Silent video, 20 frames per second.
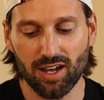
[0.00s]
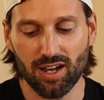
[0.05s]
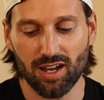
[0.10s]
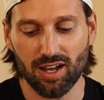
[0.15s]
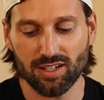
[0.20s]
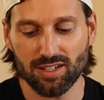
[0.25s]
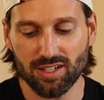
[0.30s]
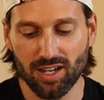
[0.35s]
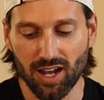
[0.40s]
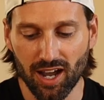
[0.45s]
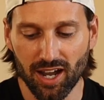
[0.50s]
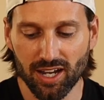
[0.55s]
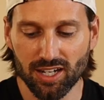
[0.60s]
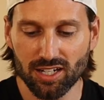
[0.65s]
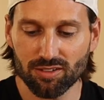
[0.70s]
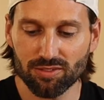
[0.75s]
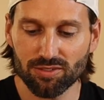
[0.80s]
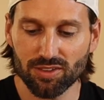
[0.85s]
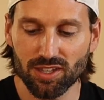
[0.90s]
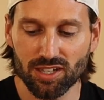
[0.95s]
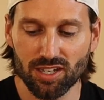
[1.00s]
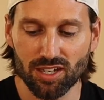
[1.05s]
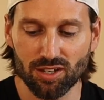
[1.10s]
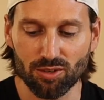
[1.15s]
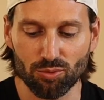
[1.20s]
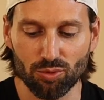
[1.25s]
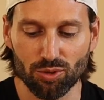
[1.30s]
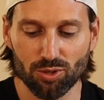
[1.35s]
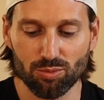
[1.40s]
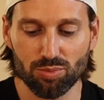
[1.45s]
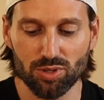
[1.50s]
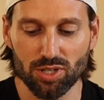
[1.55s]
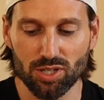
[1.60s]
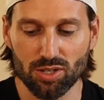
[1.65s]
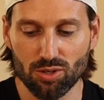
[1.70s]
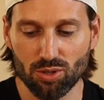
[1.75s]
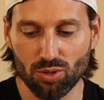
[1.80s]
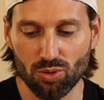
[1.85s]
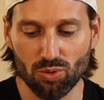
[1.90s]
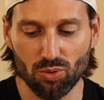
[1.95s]
I kind of think it would be
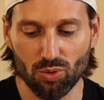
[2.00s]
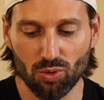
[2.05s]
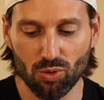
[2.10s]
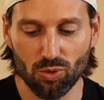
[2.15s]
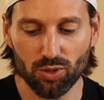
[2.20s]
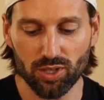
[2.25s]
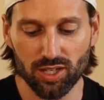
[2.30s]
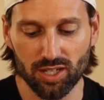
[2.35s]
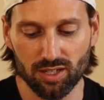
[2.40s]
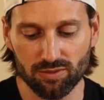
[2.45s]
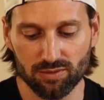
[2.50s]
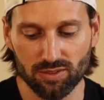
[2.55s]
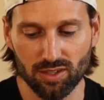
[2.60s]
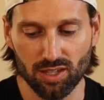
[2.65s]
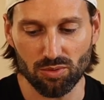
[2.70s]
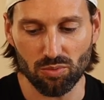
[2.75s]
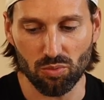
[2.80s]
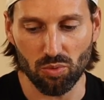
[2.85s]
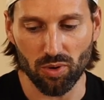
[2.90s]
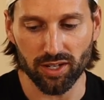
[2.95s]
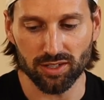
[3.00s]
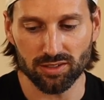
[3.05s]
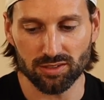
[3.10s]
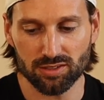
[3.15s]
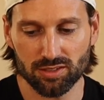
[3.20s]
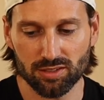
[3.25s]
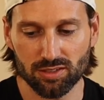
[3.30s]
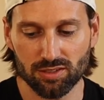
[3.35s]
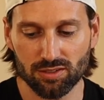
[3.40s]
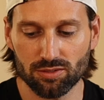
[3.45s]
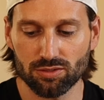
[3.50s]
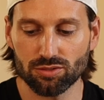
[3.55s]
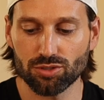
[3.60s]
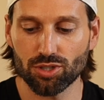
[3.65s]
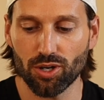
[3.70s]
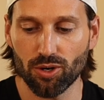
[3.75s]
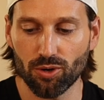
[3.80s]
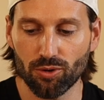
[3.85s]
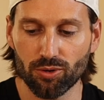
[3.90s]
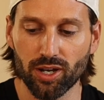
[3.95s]
cool if they went
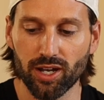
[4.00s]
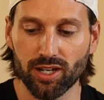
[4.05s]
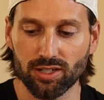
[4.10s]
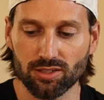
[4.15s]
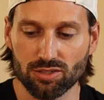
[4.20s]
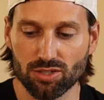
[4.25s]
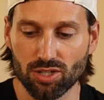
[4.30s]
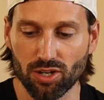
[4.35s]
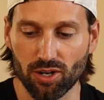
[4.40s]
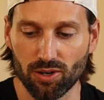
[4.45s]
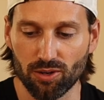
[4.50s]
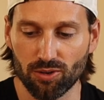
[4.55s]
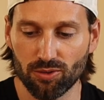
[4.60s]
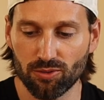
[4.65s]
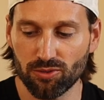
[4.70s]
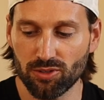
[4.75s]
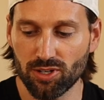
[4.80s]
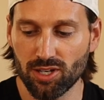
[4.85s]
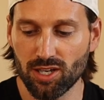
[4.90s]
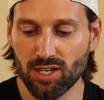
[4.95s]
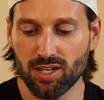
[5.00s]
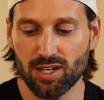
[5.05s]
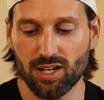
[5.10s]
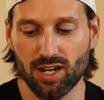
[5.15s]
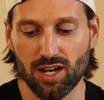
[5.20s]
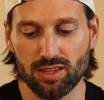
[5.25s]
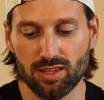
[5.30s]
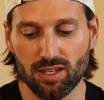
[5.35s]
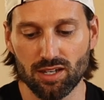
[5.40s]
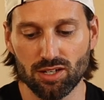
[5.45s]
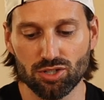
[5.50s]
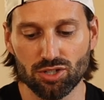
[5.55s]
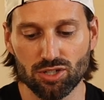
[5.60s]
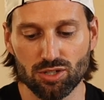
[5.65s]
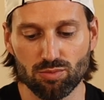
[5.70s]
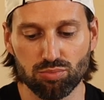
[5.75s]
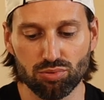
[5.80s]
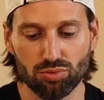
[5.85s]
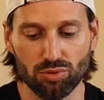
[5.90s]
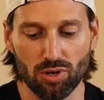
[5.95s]
tone on tone and they
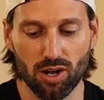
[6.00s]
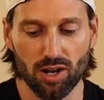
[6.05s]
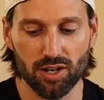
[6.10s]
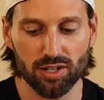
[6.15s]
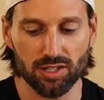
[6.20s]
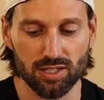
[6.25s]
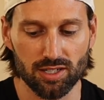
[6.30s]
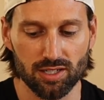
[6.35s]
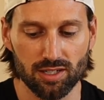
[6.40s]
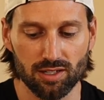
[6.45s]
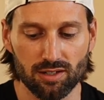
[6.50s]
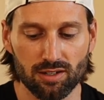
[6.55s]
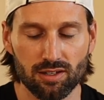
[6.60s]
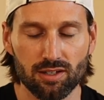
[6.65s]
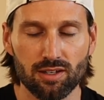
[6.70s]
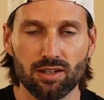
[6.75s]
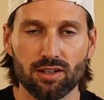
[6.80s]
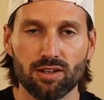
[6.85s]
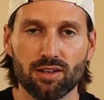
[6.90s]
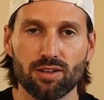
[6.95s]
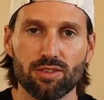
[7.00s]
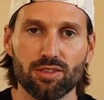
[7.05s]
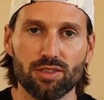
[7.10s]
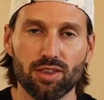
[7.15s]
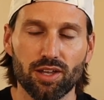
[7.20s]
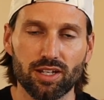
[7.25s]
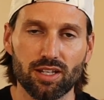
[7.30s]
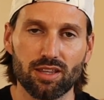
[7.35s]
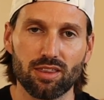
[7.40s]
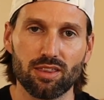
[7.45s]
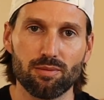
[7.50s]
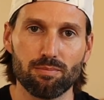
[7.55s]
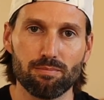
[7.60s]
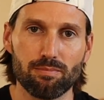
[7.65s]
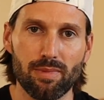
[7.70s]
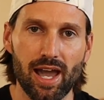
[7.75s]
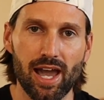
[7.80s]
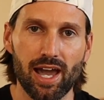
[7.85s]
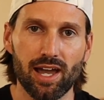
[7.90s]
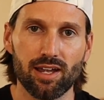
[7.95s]
just brought in like the
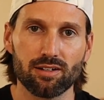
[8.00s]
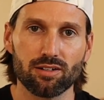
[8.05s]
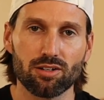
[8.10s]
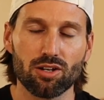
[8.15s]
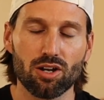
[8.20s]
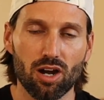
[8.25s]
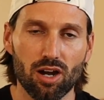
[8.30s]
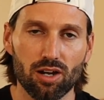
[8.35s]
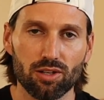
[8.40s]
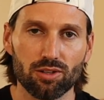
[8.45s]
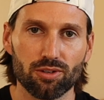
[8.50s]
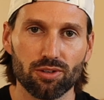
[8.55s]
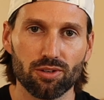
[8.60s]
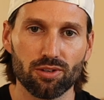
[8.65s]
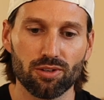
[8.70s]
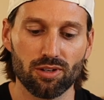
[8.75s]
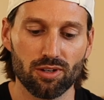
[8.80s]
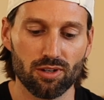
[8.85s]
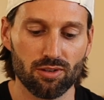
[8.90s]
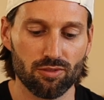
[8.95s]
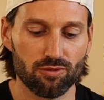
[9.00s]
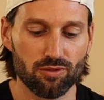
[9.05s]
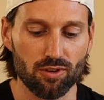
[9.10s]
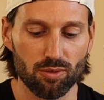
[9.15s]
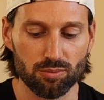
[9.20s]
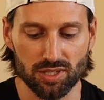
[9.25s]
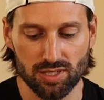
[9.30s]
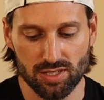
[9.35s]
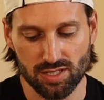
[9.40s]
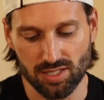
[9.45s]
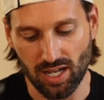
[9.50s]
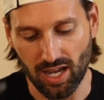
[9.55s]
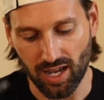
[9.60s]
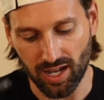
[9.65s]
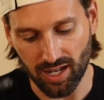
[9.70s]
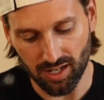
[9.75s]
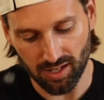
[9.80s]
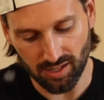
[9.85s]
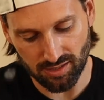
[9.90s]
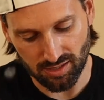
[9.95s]
matte color from the
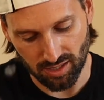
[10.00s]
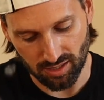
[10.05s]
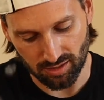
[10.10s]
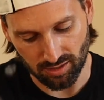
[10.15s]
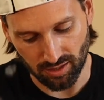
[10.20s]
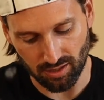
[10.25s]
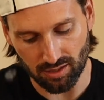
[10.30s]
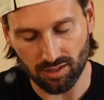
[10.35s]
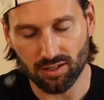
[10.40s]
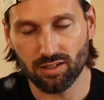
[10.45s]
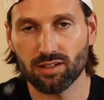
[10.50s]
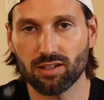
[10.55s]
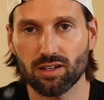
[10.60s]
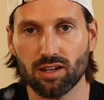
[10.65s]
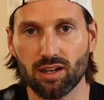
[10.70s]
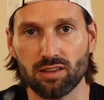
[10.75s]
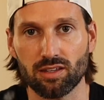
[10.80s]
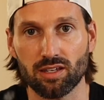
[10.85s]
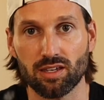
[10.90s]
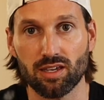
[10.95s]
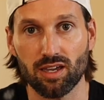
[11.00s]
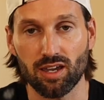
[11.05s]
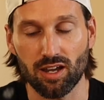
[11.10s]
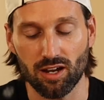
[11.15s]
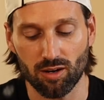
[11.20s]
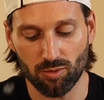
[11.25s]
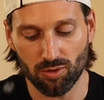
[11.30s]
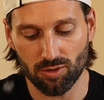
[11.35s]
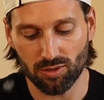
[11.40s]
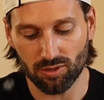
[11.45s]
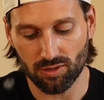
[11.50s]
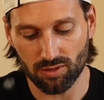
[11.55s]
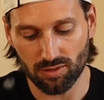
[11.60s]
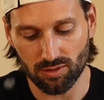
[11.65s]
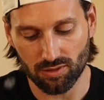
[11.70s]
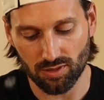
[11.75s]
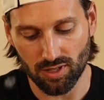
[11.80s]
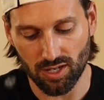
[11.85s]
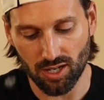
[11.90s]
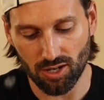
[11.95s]
sides and like in the camera
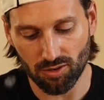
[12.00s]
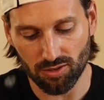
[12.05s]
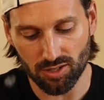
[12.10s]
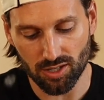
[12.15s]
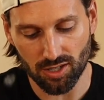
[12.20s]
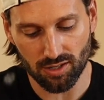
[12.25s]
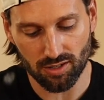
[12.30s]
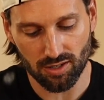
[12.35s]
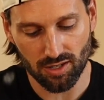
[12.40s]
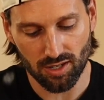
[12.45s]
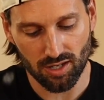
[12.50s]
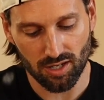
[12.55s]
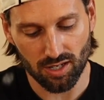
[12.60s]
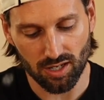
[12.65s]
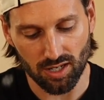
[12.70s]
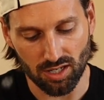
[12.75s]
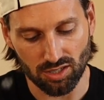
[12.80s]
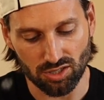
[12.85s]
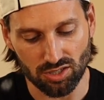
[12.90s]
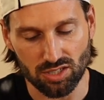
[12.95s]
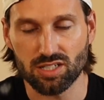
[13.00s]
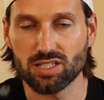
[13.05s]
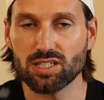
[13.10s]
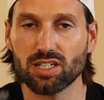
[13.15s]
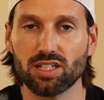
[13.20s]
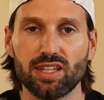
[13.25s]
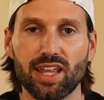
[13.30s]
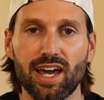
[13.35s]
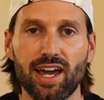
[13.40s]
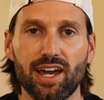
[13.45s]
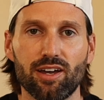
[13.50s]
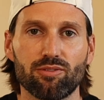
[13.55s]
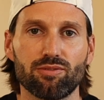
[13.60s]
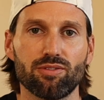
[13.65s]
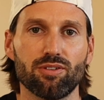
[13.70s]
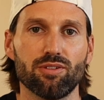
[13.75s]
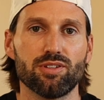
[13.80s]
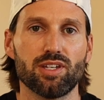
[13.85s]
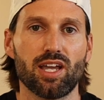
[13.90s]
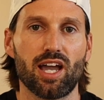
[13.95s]
area and just did that
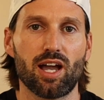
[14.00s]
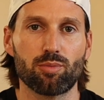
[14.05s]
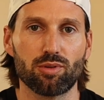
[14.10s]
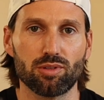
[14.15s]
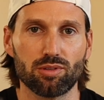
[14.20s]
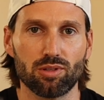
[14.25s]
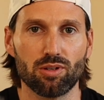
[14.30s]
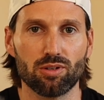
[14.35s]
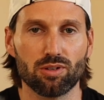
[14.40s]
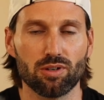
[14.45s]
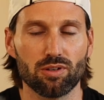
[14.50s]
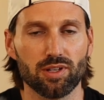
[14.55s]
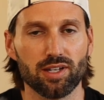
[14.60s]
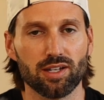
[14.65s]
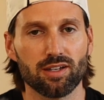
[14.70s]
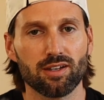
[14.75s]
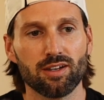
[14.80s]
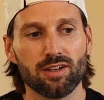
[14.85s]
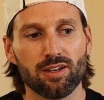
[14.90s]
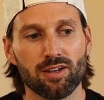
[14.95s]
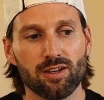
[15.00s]
for the Apple logo. Like